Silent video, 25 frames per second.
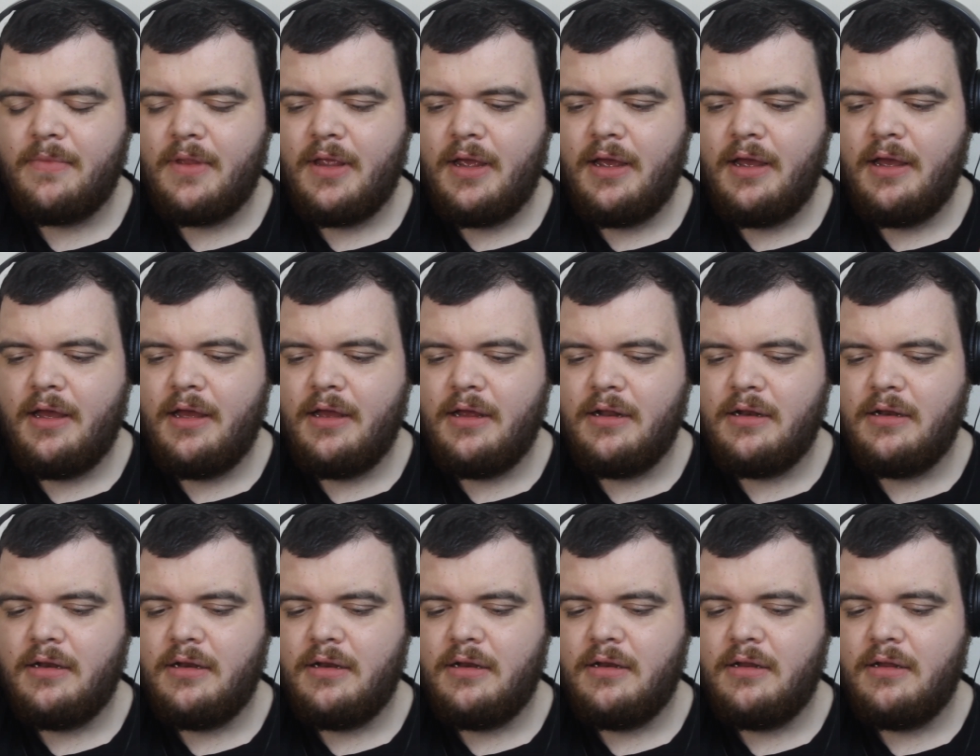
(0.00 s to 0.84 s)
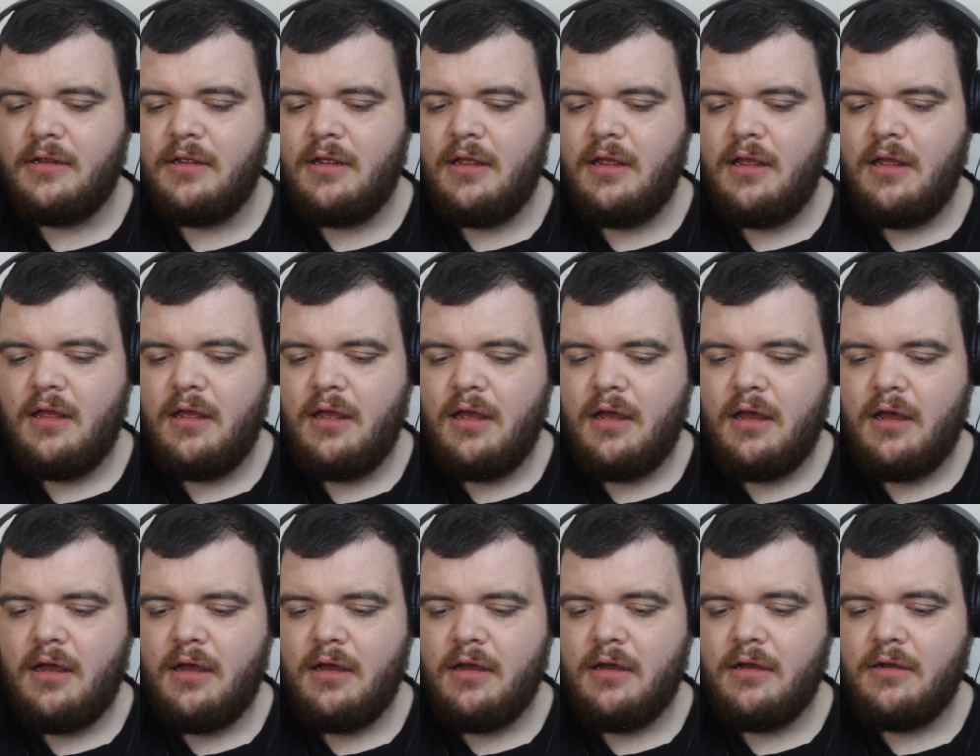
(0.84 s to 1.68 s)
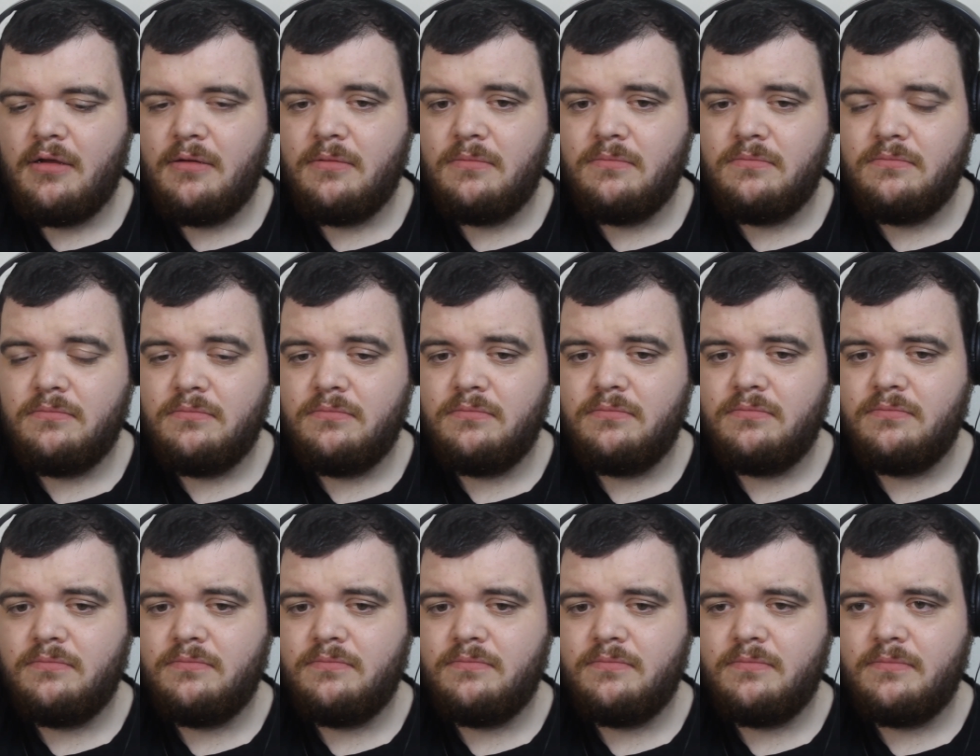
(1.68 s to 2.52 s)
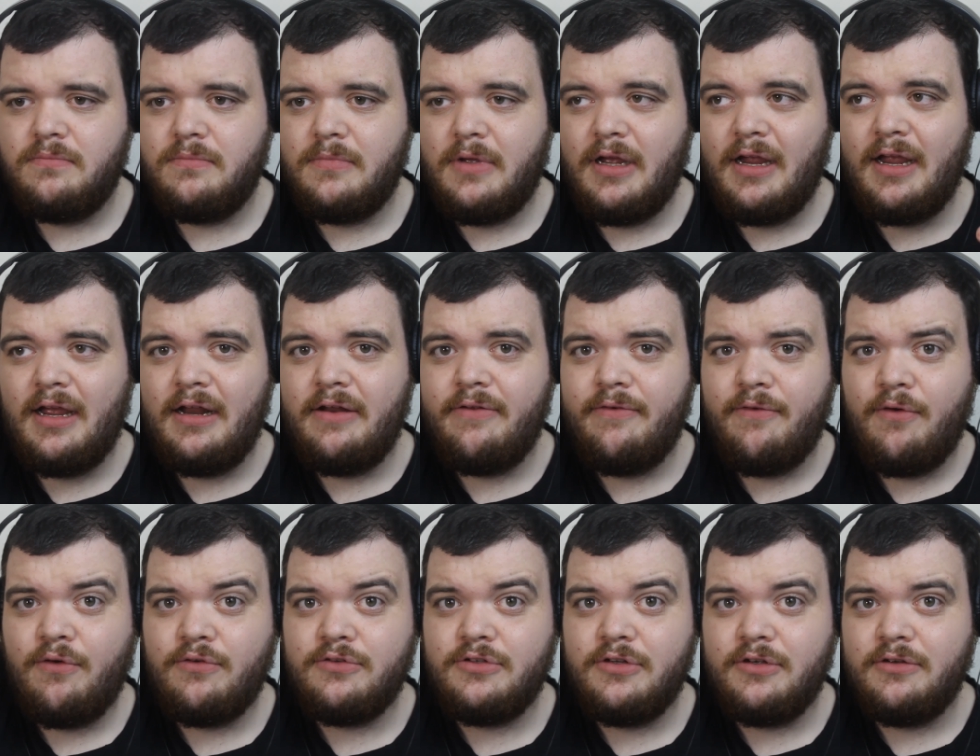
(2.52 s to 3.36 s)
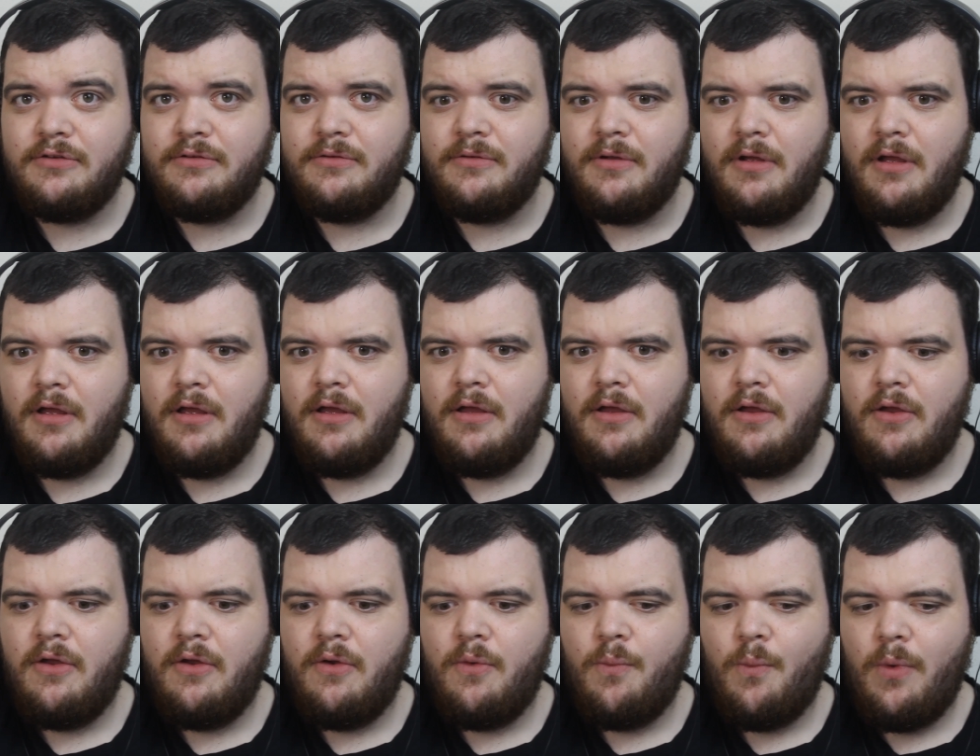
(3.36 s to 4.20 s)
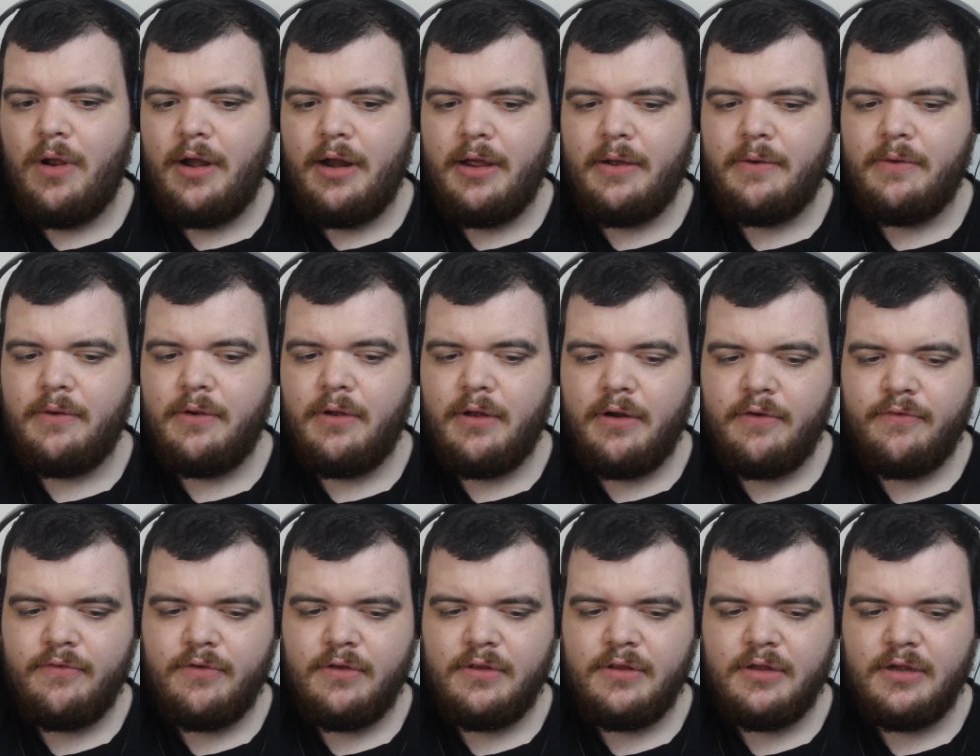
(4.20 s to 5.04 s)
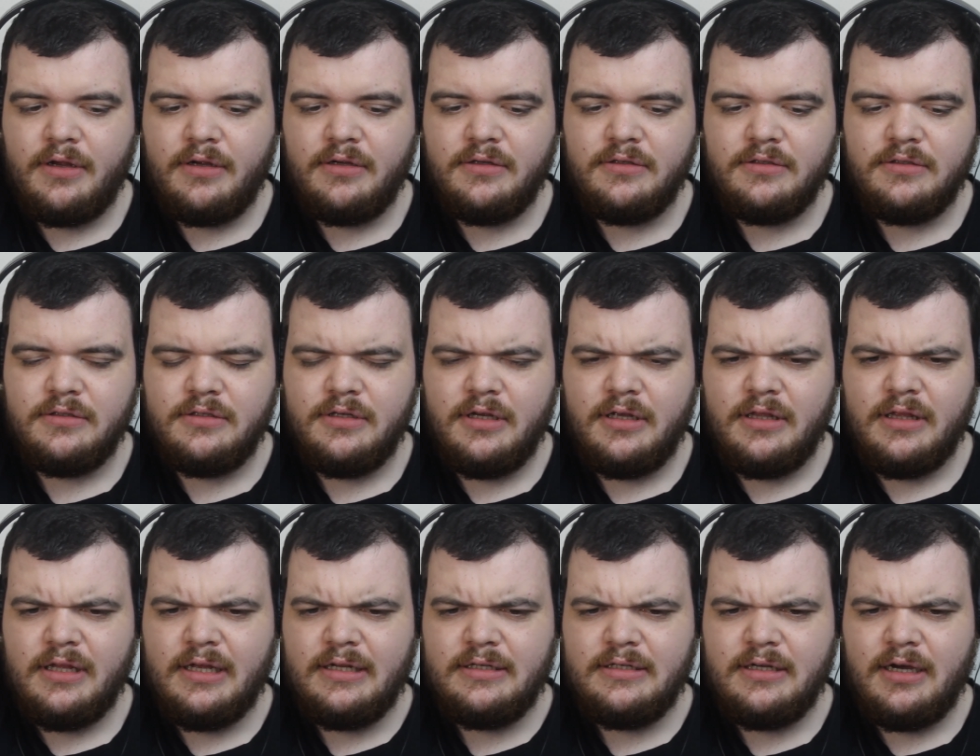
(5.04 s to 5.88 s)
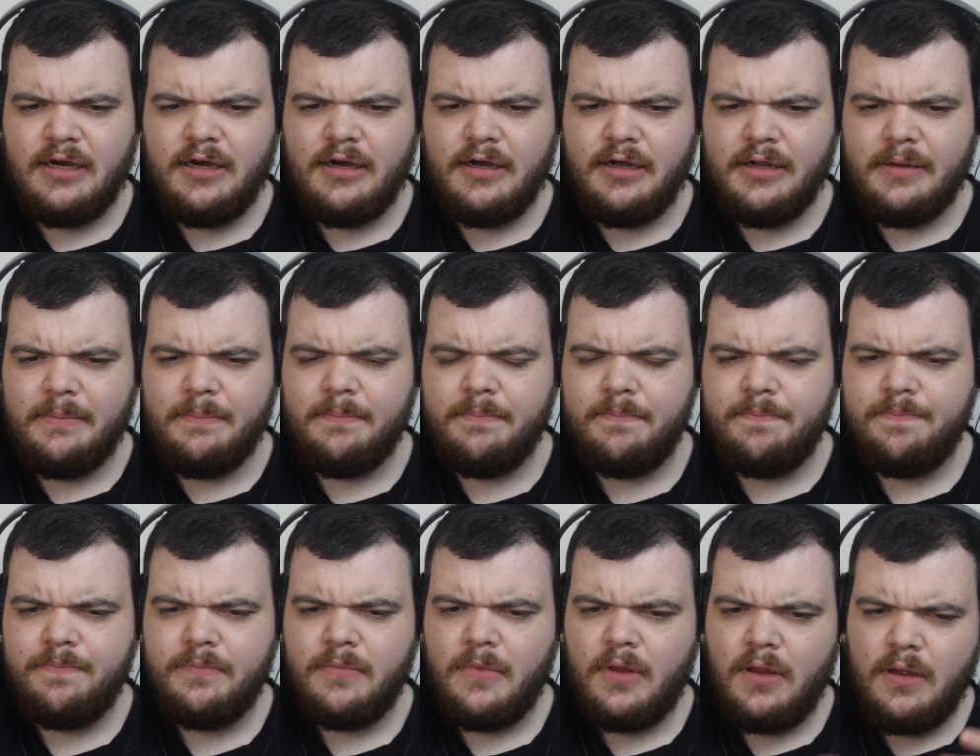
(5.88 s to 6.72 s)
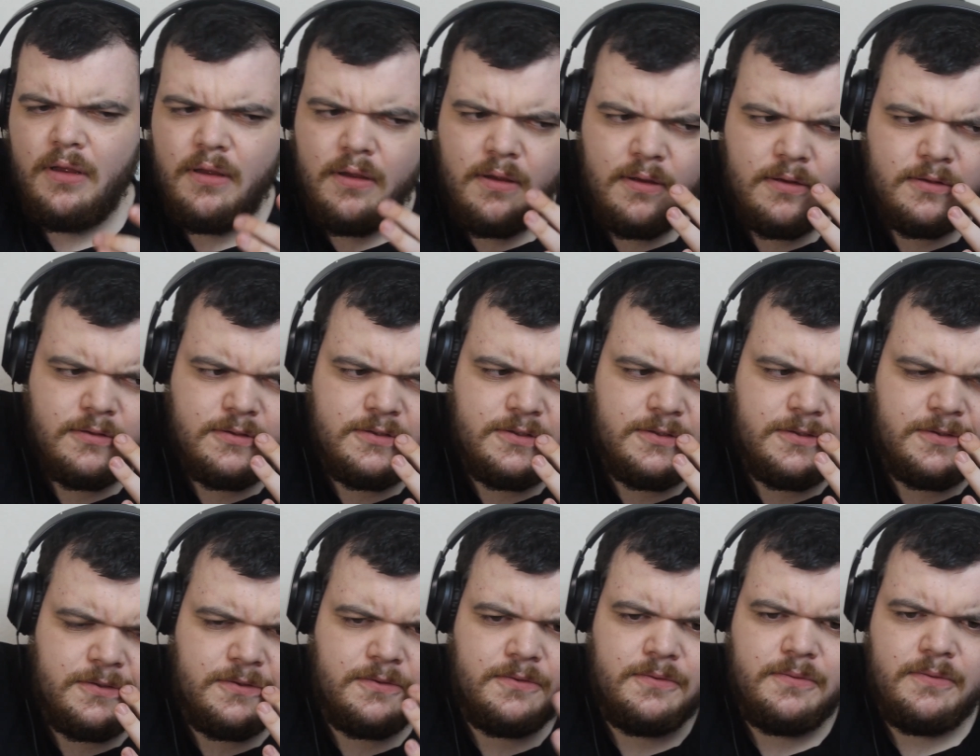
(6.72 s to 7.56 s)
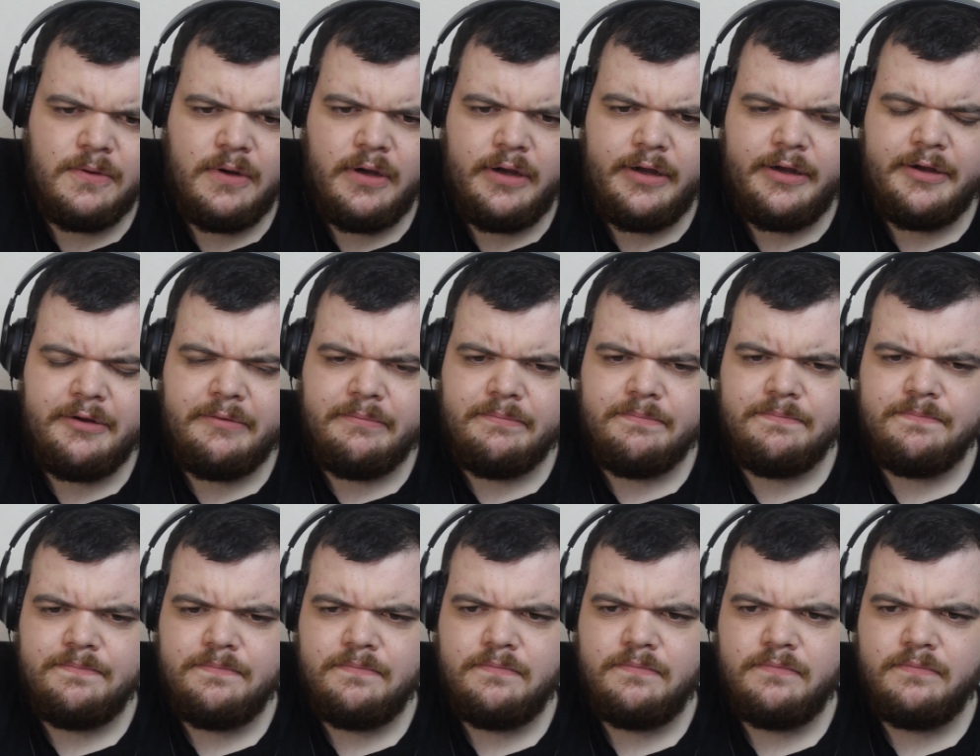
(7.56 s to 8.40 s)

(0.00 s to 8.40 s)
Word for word: And, um, I kind of also went out and got a few things in that time to, um,